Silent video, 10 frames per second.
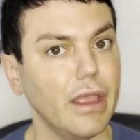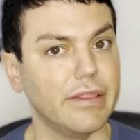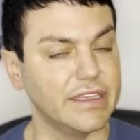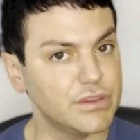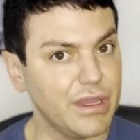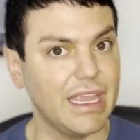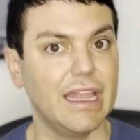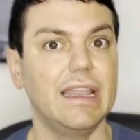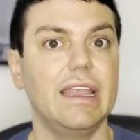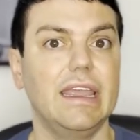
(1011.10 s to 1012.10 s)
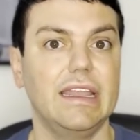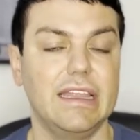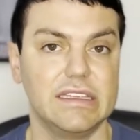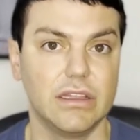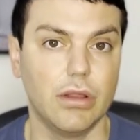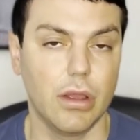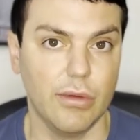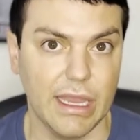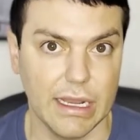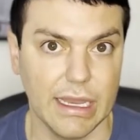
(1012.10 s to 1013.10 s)
This weekend, it is a long
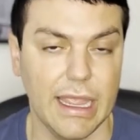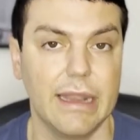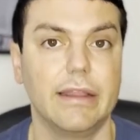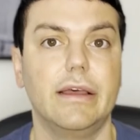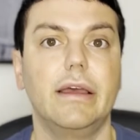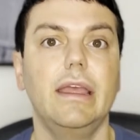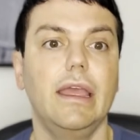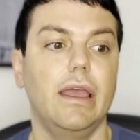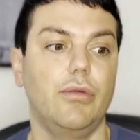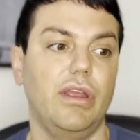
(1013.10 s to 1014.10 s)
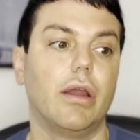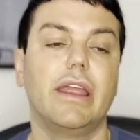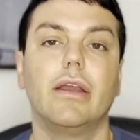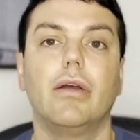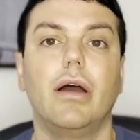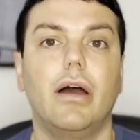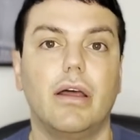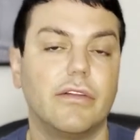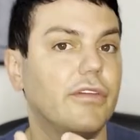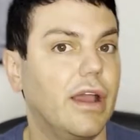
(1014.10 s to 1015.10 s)
weekend in Canada. We are here
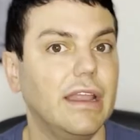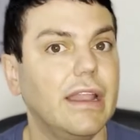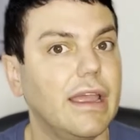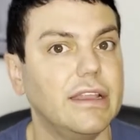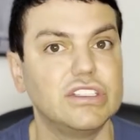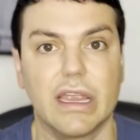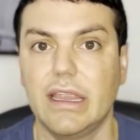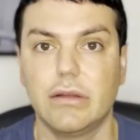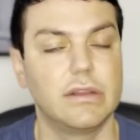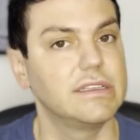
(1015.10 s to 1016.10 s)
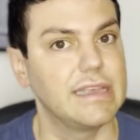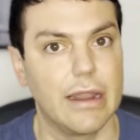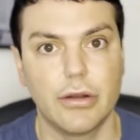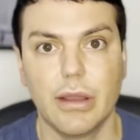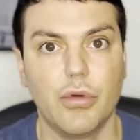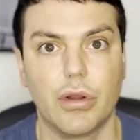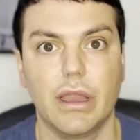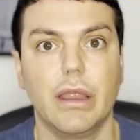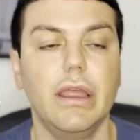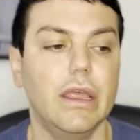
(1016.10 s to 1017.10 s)
on a Friday night, checking out on a Saturday
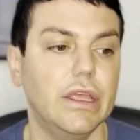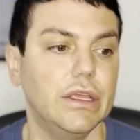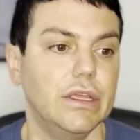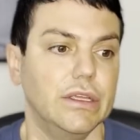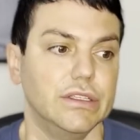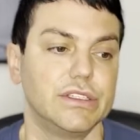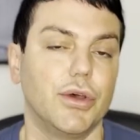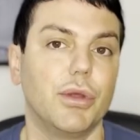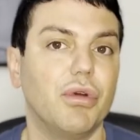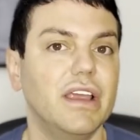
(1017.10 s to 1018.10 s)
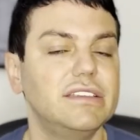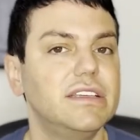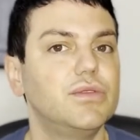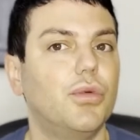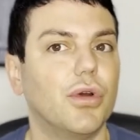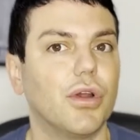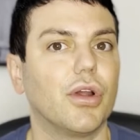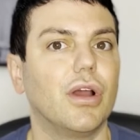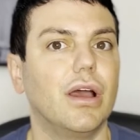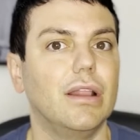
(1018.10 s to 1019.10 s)
morning. So the prices
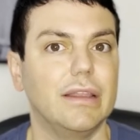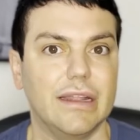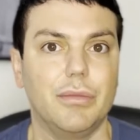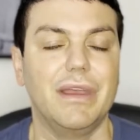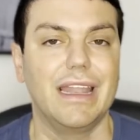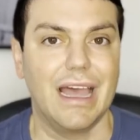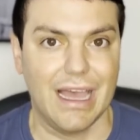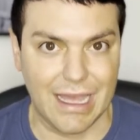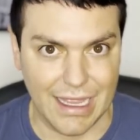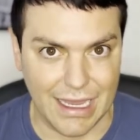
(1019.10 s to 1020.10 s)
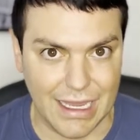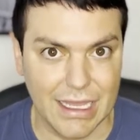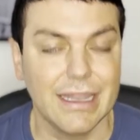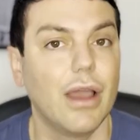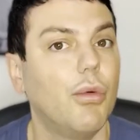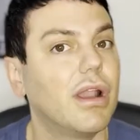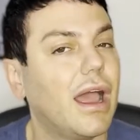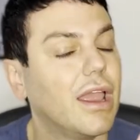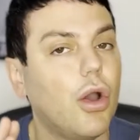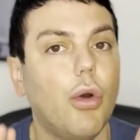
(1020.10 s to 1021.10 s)
were a little bit high. Now, what
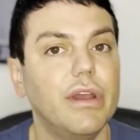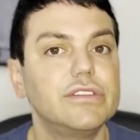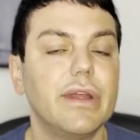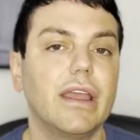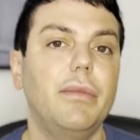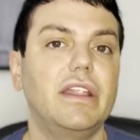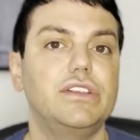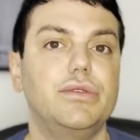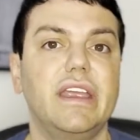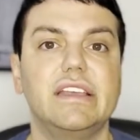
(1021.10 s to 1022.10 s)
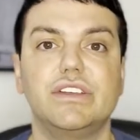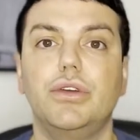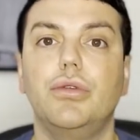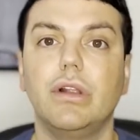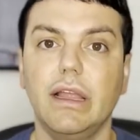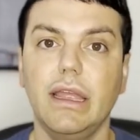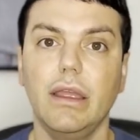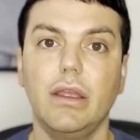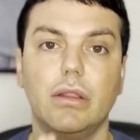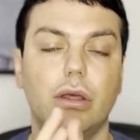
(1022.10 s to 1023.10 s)
I always recommend doing is
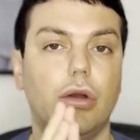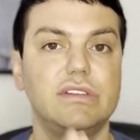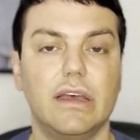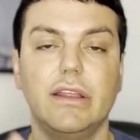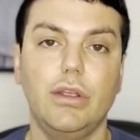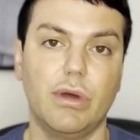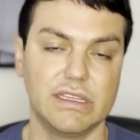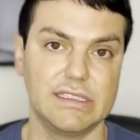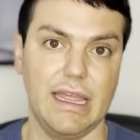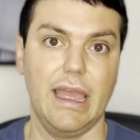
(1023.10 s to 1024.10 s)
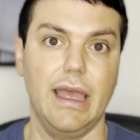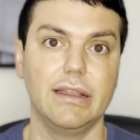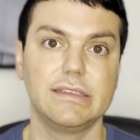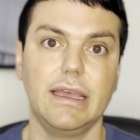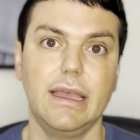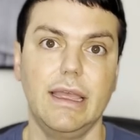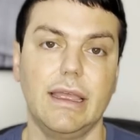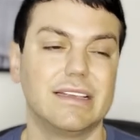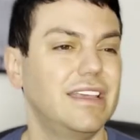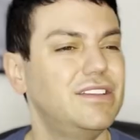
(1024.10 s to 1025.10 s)
Googling the hotel that you want to at.
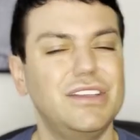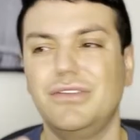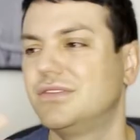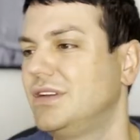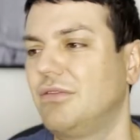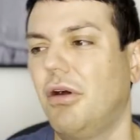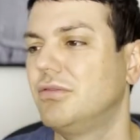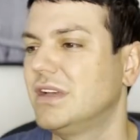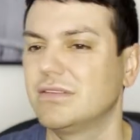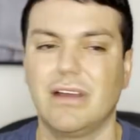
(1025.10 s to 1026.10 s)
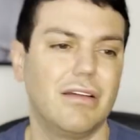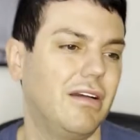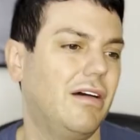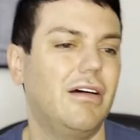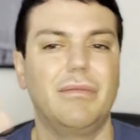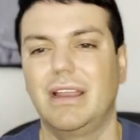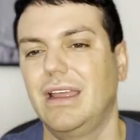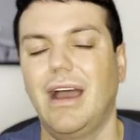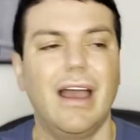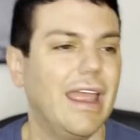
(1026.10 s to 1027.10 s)
Because I used to use, you know, hotels.com and
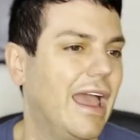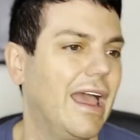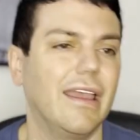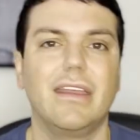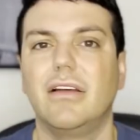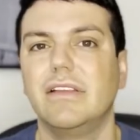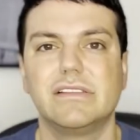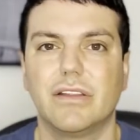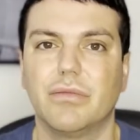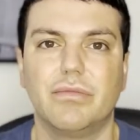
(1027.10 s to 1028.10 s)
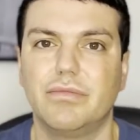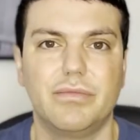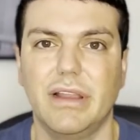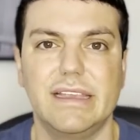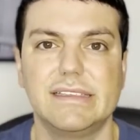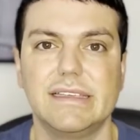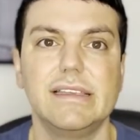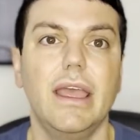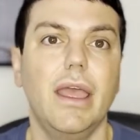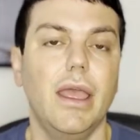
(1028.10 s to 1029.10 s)
Kayak and all these other
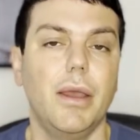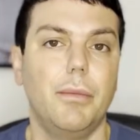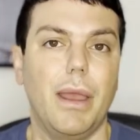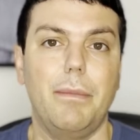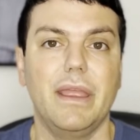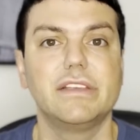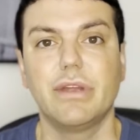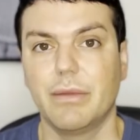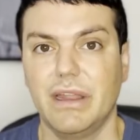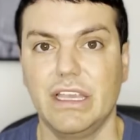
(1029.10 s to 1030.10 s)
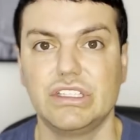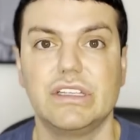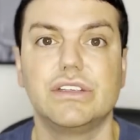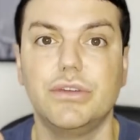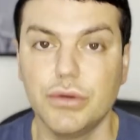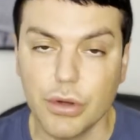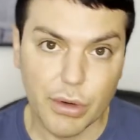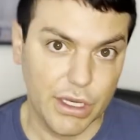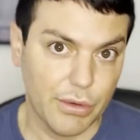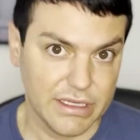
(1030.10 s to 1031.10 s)
places. My biggest recommendation is Google
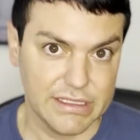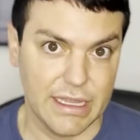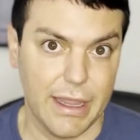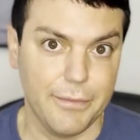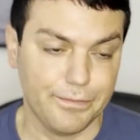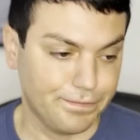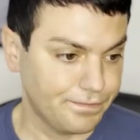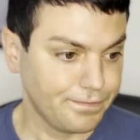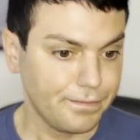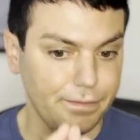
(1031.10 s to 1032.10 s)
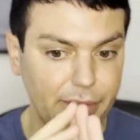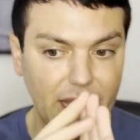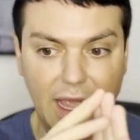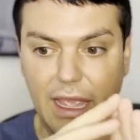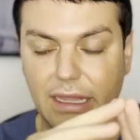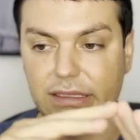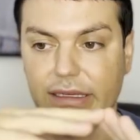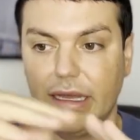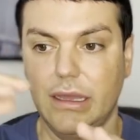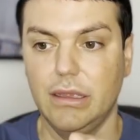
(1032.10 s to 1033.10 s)
where you want to stay, and
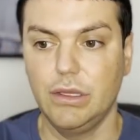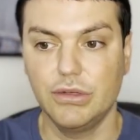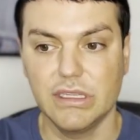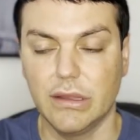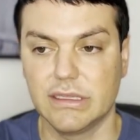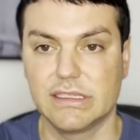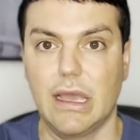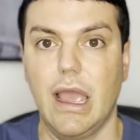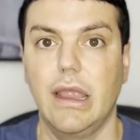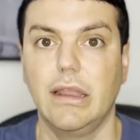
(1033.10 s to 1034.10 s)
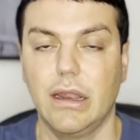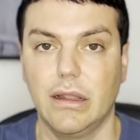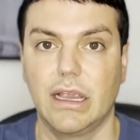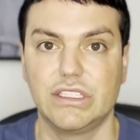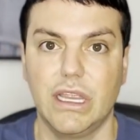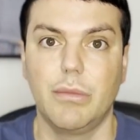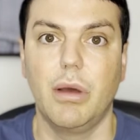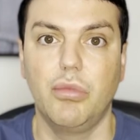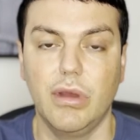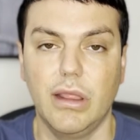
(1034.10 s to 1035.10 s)
usually on the side it'll actually come
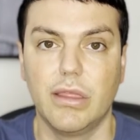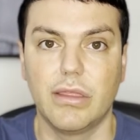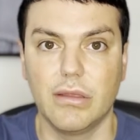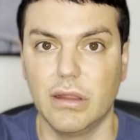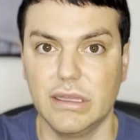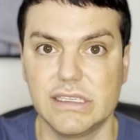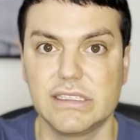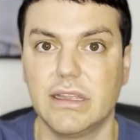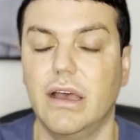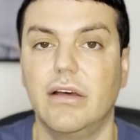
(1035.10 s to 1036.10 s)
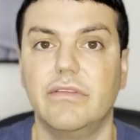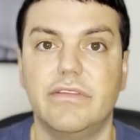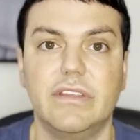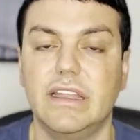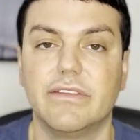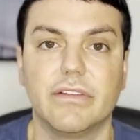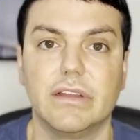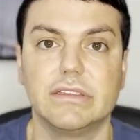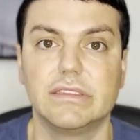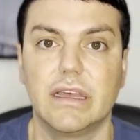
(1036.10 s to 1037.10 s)
up with a list of the
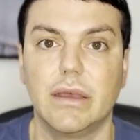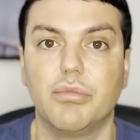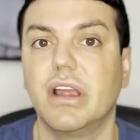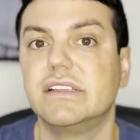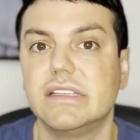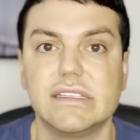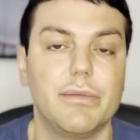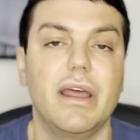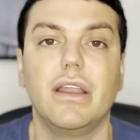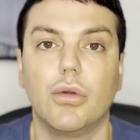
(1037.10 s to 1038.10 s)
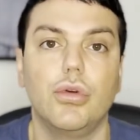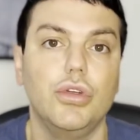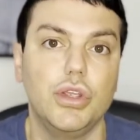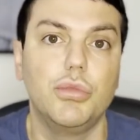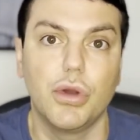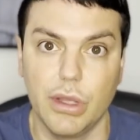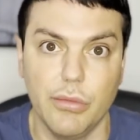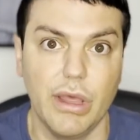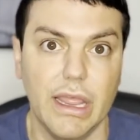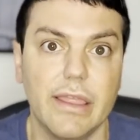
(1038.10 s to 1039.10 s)
different prices depending on who you book
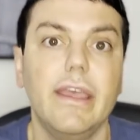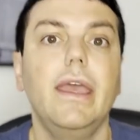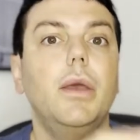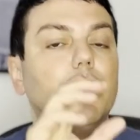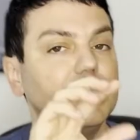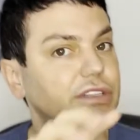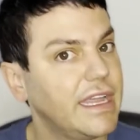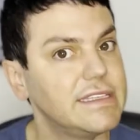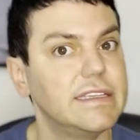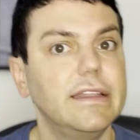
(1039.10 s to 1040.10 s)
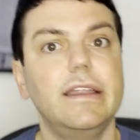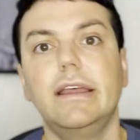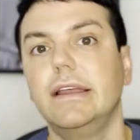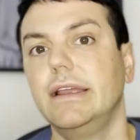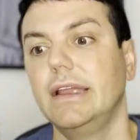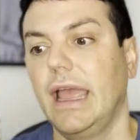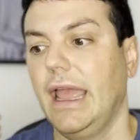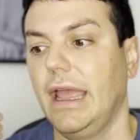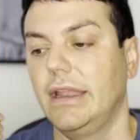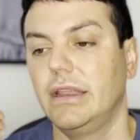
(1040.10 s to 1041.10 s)
it with. Put your dates in
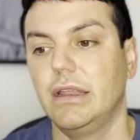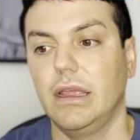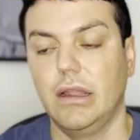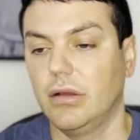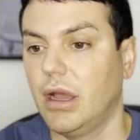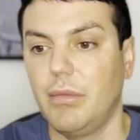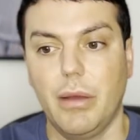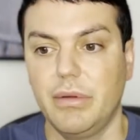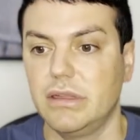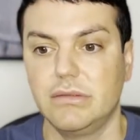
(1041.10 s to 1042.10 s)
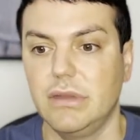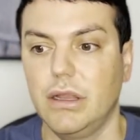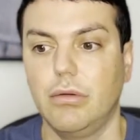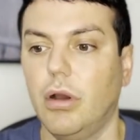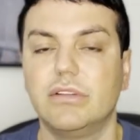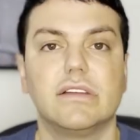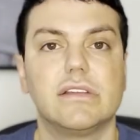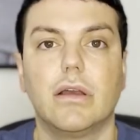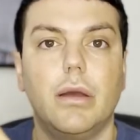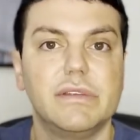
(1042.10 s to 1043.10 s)
and it'll come up, and you know,
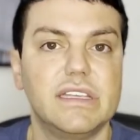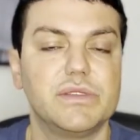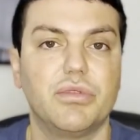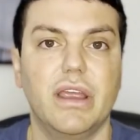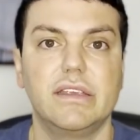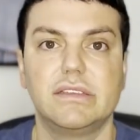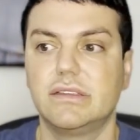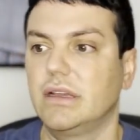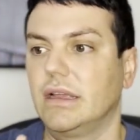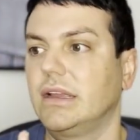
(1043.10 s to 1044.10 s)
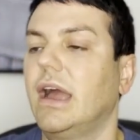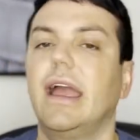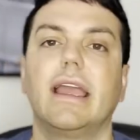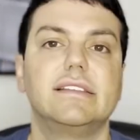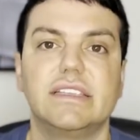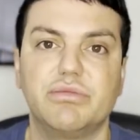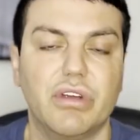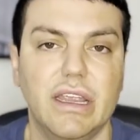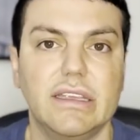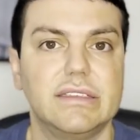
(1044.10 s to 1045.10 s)
hotels.com is this price, Kayak is this
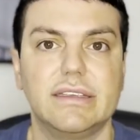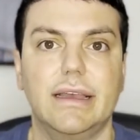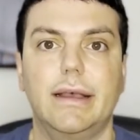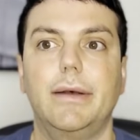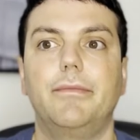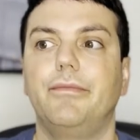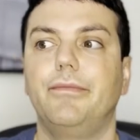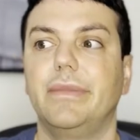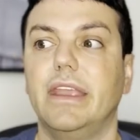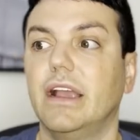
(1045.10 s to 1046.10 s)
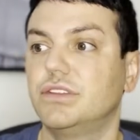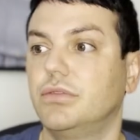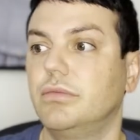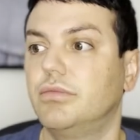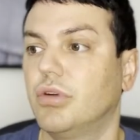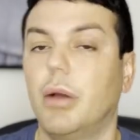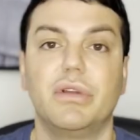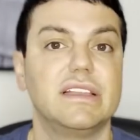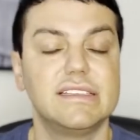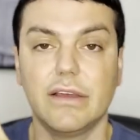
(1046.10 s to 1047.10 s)
price, the actual
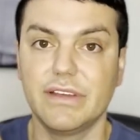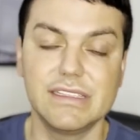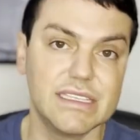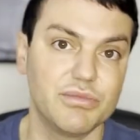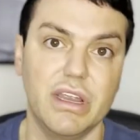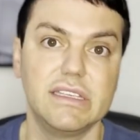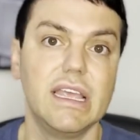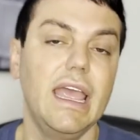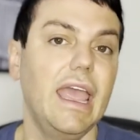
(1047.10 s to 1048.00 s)
property itself has this price.